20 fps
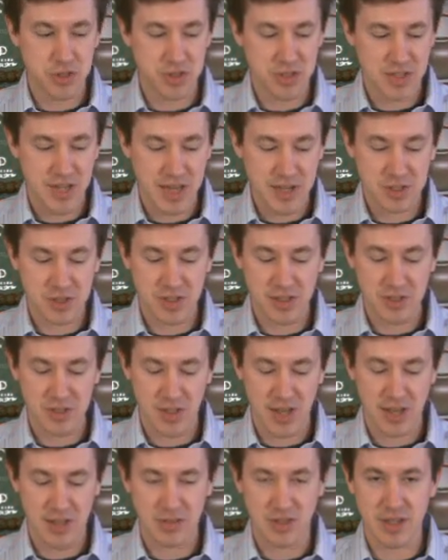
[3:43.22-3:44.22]
tastings
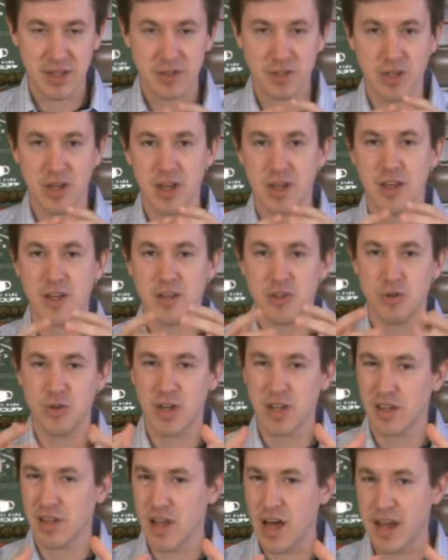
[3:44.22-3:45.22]
like this, you
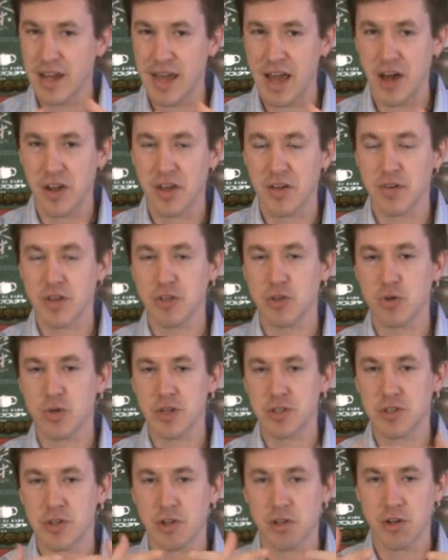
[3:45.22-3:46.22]
get a lot out of it. You
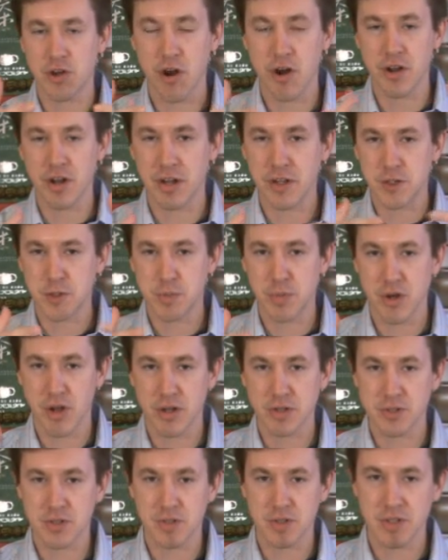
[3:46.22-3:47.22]
get to learn and
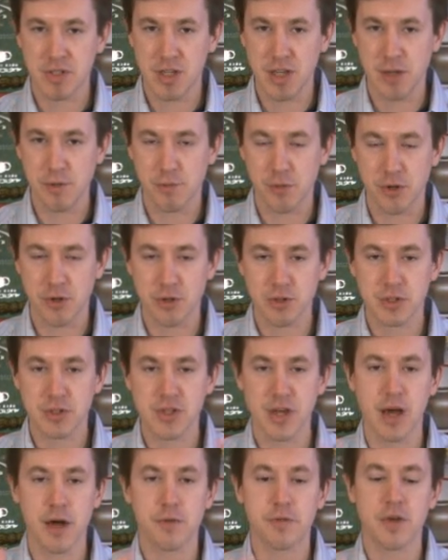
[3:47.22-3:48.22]
experience the tea for
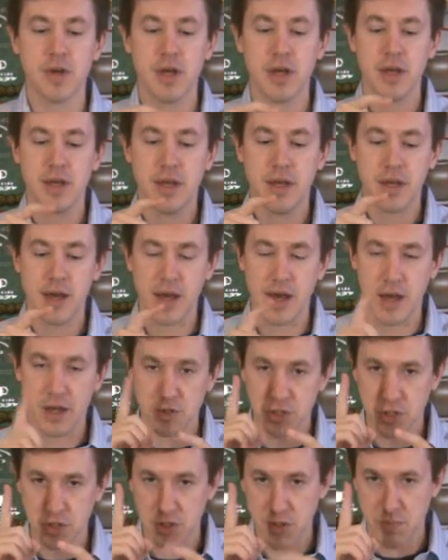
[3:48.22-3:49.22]
yourself.
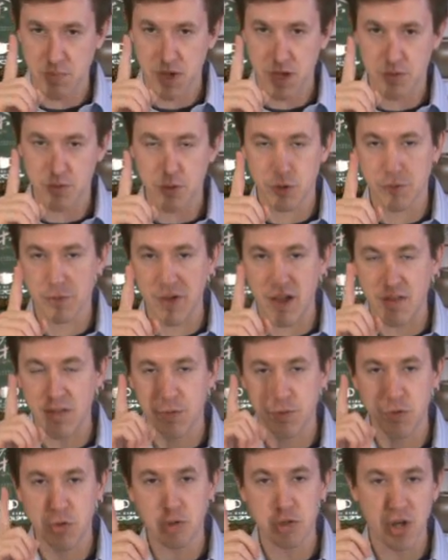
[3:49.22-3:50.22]
Just above you'll find the
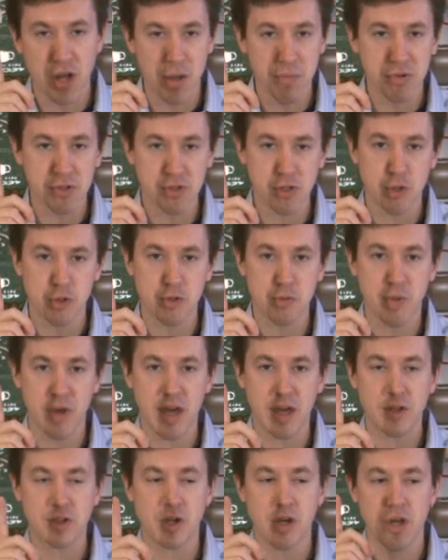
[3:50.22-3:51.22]
future episodes
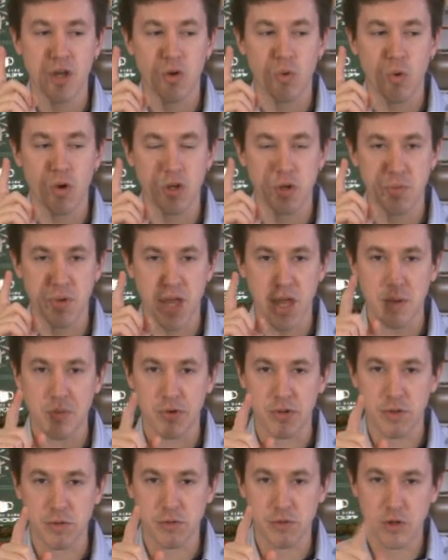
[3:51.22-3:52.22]
page where you'll be
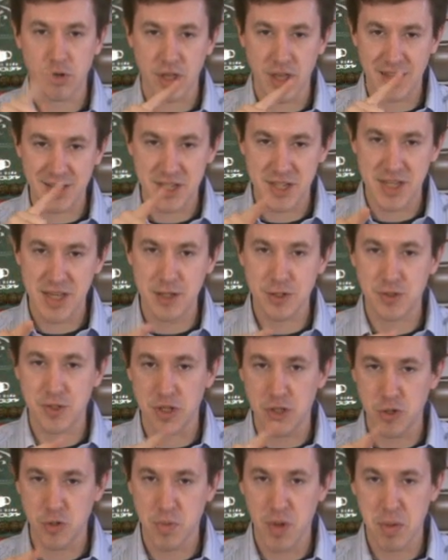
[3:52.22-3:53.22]
able to look at teas
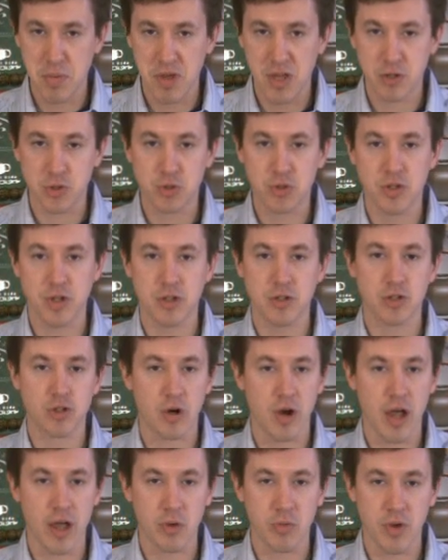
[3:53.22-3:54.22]
that you may be interested in
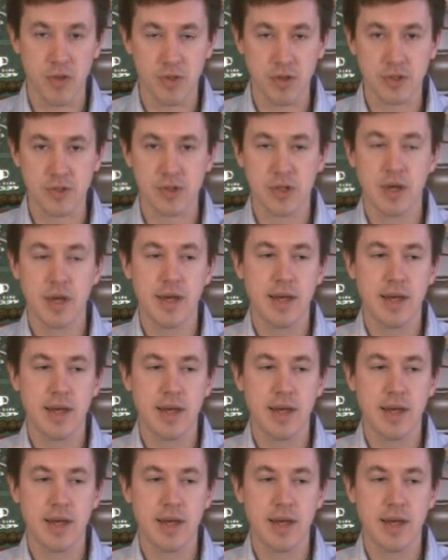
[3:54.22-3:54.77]
trying with us.